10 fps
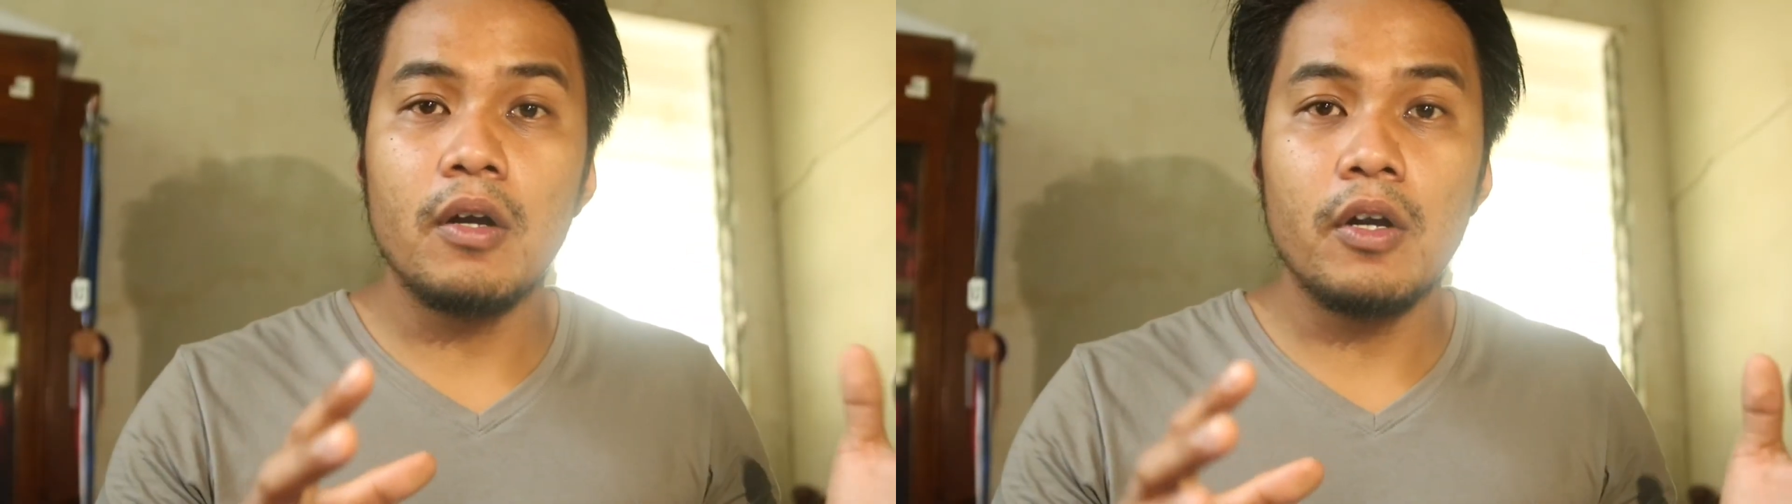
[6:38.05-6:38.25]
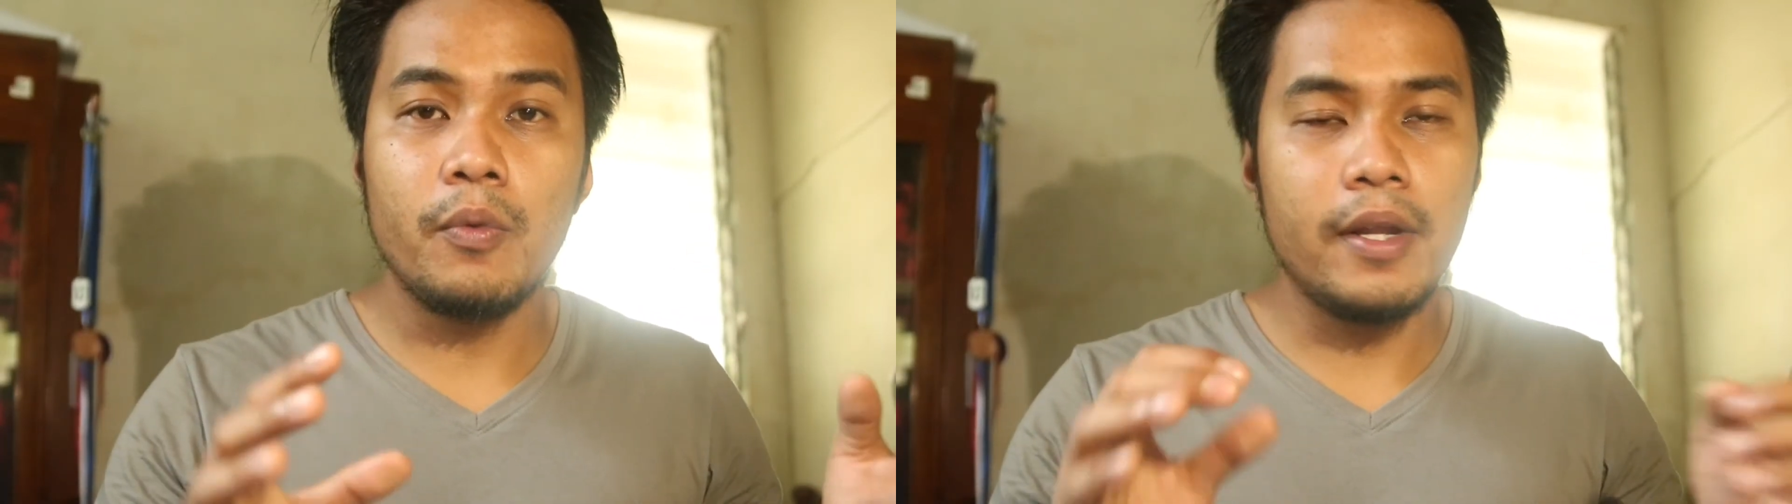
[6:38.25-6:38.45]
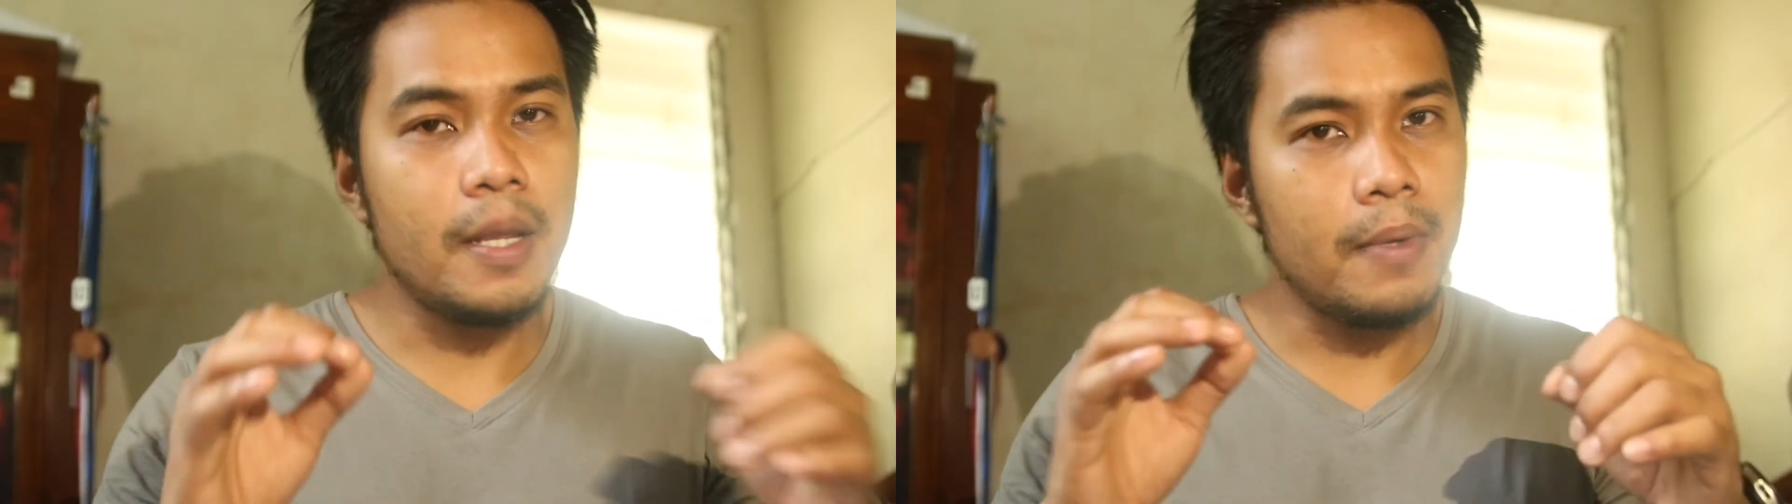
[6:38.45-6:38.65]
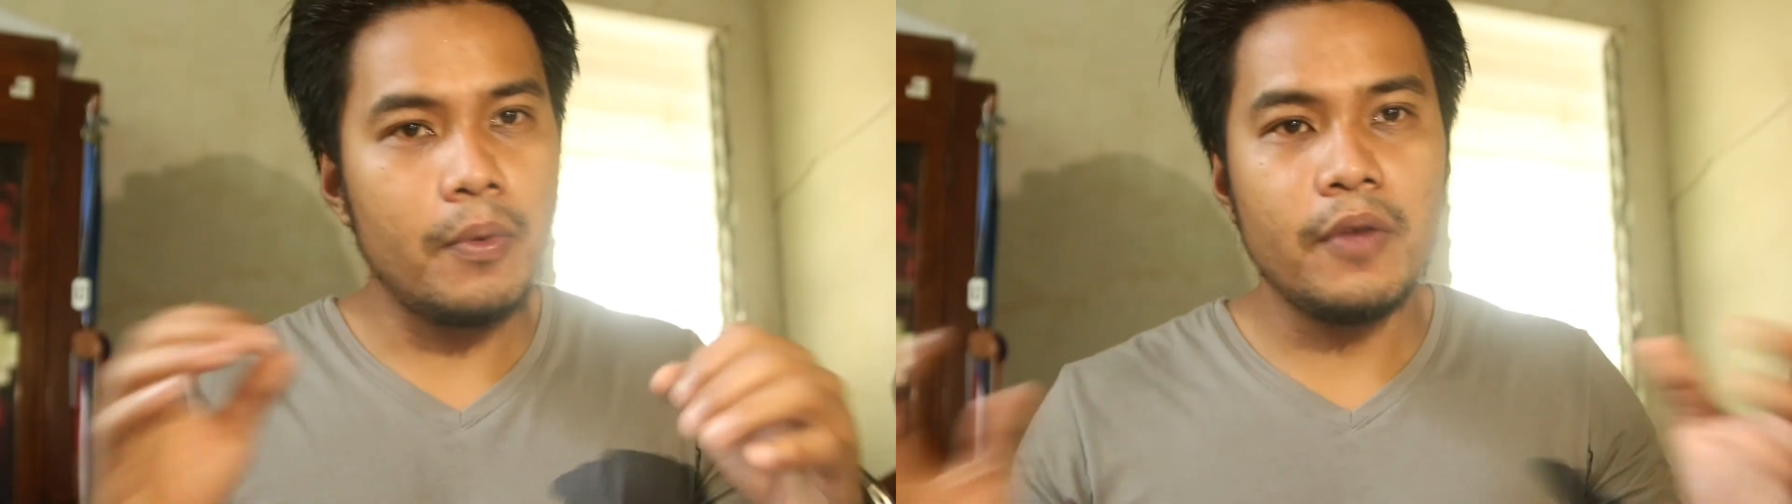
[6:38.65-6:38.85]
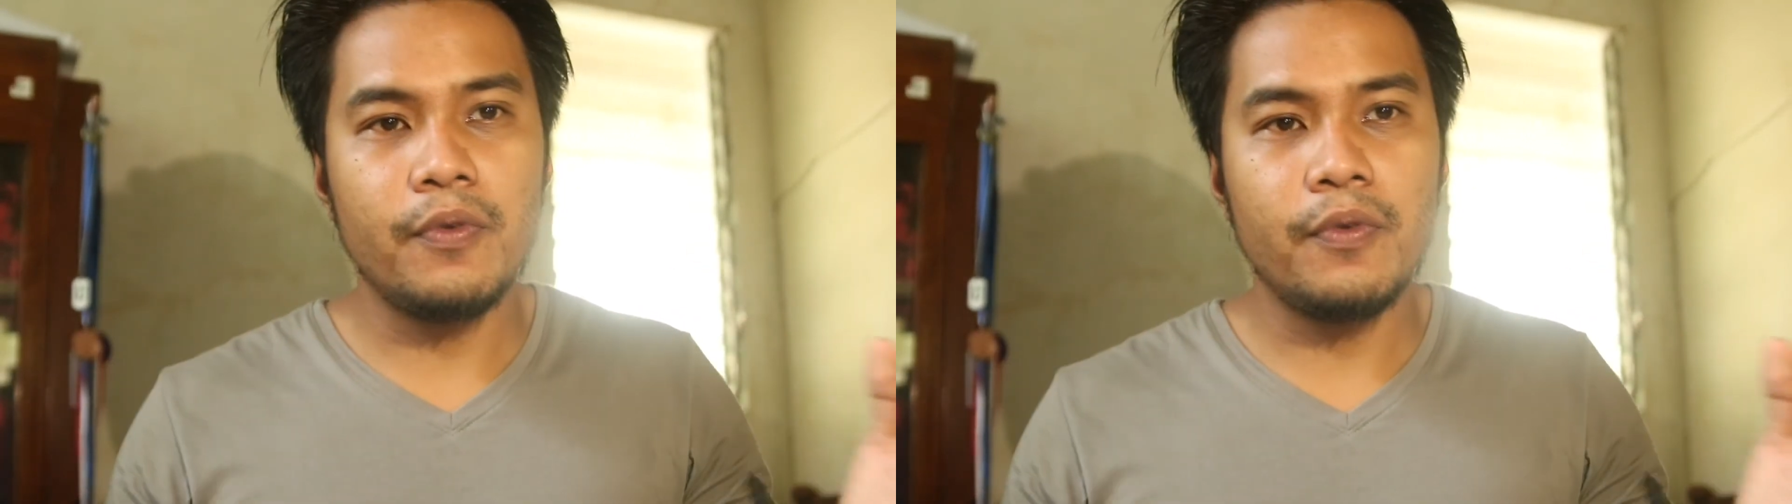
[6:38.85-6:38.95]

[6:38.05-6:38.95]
or when I'm away